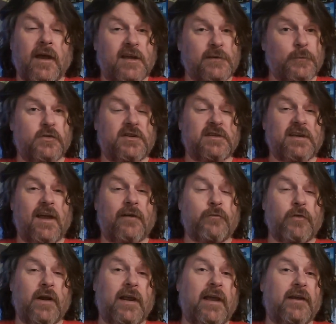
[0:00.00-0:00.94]
As much as
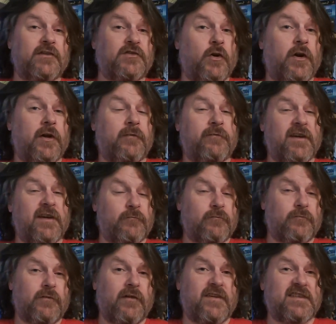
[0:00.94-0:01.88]
I've really enjoyed
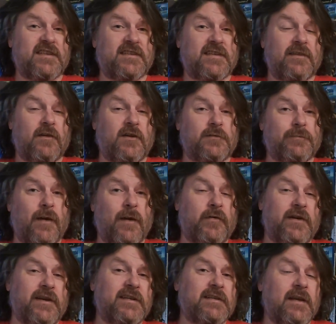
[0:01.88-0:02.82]
revisiting those
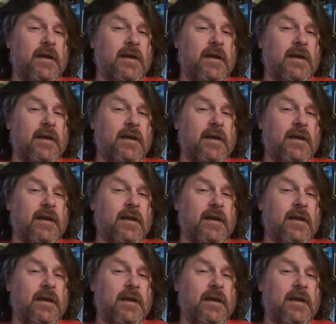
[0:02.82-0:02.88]
memories,